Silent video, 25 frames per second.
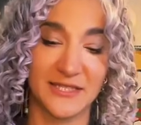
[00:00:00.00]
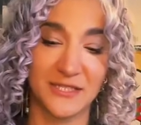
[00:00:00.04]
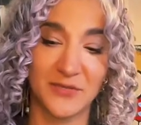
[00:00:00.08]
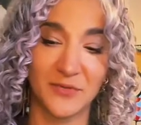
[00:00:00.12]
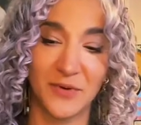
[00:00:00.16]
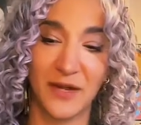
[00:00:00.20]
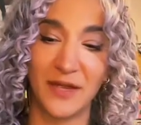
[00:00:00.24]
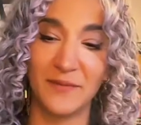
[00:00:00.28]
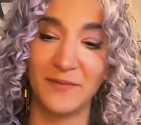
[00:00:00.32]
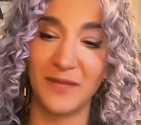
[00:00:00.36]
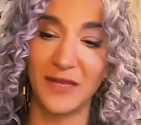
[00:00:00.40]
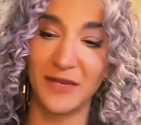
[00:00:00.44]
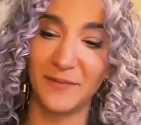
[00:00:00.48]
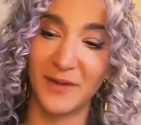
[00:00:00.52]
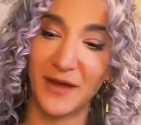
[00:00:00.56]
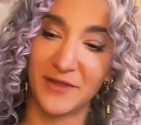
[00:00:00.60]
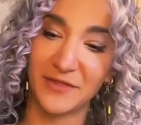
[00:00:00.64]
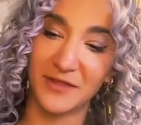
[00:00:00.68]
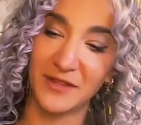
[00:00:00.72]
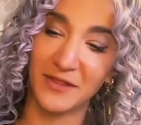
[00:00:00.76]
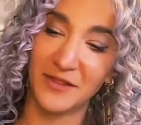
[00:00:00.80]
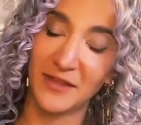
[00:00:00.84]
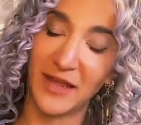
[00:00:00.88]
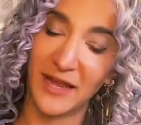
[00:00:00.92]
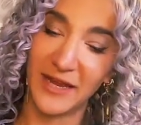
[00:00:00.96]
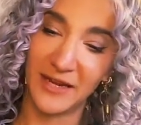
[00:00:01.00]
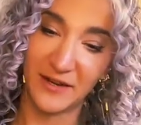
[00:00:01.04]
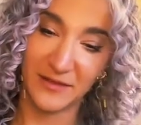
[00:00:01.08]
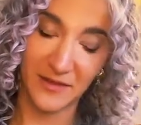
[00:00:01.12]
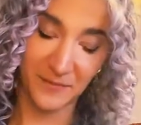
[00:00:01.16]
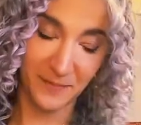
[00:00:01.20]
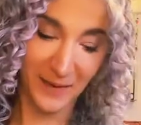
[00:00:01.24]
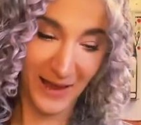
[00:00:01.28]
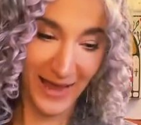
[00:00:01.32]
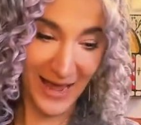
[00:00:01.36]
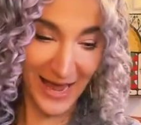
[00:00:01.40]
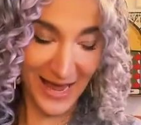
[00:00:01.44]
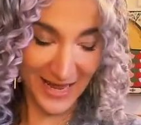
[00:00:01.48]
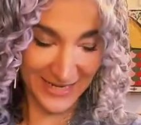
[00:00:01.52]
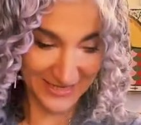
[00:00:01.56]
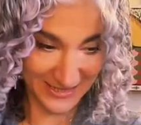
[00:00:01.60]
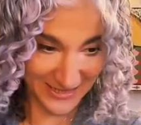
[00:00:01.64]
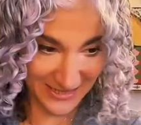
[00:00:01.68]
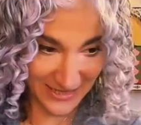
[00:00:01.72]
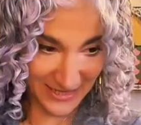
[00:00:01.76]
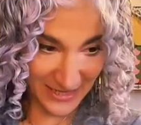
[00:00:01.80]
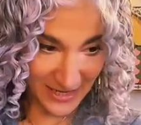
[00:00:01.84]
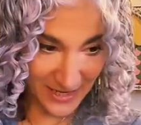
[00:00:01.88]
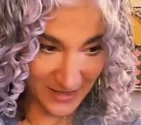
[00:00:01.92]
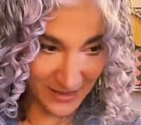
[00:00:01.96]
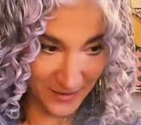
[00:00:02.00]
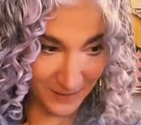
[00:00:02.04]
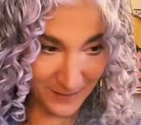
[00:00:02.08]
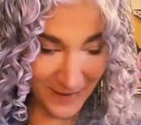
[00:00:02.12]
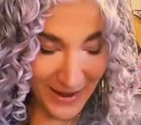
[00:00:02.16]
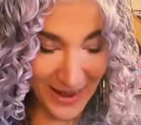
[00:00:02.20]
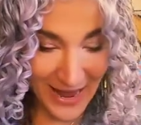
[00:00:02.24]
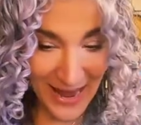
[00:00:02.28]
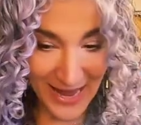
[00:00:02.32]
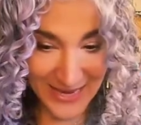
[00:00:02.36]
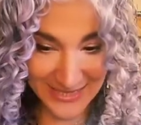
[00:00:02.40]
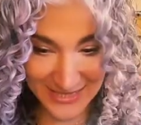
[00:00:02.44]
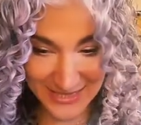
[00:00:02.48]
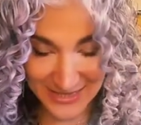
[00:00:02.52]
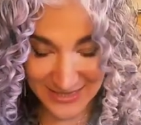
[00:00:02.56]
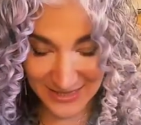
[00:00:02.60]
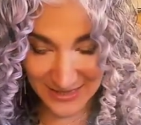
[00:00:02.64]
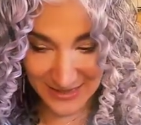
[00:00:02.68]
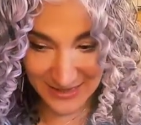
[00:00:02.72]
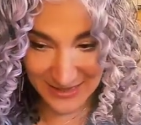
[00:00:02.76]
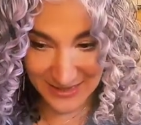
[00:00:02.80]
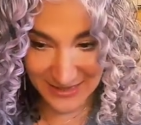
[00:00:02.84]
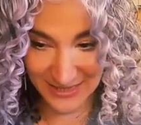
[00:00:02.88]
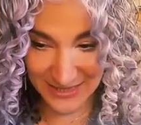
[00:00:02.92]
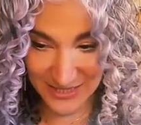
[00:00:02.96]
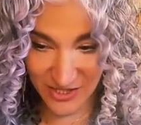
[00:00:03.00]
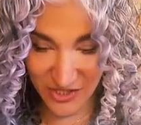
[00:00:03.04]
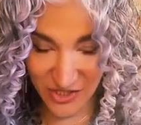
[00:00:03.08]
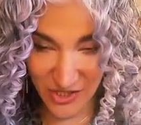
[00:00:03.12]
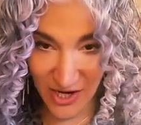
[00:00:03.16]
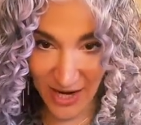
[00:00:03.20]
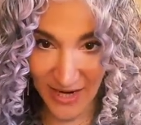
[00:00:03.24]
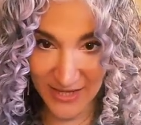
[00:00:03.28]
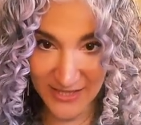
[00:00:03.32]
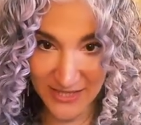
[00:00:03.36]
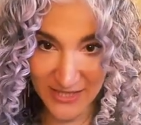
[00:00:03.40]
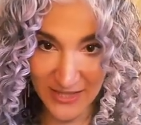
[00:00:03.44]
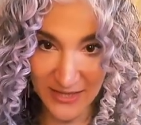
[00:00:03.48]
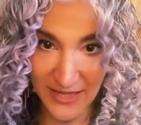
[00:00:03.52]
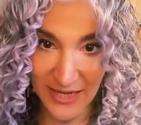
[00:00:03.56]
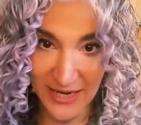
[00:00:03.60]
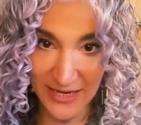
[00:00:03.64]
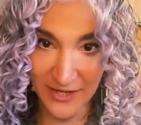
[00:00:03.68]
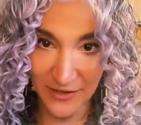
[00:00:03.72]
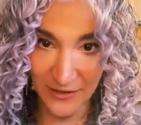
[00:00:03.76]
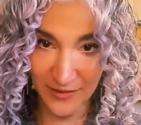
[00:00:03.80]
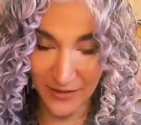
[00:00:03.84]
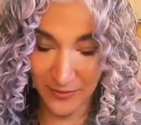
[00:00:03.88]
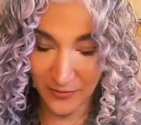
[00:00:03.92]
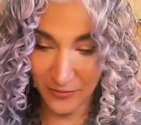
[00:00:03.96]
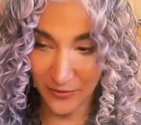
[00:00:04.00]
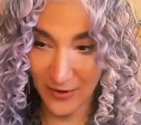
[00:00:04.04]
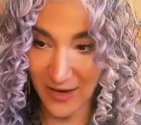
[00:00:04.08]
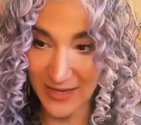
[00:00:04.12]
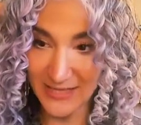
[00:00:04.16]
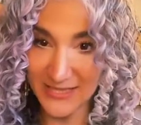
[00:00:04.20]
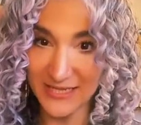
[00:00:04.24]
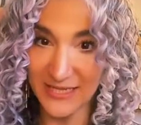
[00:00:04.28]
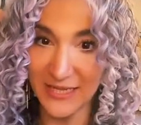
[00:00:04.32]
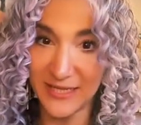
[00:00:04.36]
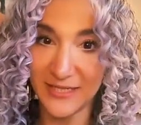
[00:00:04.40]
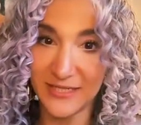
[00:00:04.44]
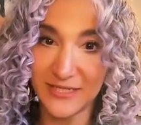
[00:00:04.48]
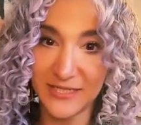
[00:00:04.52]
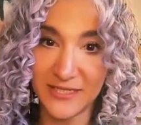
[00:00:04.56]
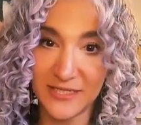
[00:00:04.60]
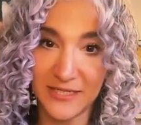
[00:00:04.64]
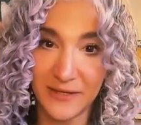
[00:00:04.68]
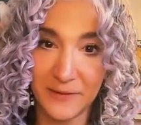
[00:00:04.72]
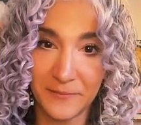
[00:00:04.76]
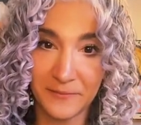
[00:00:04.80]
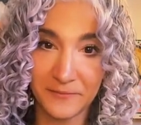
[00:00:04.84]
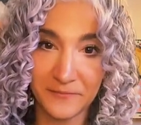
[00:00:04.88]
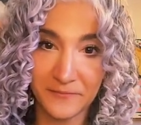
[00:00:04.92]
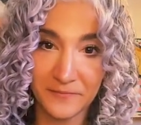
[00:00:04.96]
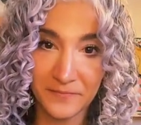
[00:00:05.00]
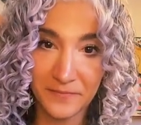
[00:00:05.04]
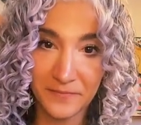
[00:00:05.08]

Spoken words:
This is what I mean about the light of the past that shines a light on the present.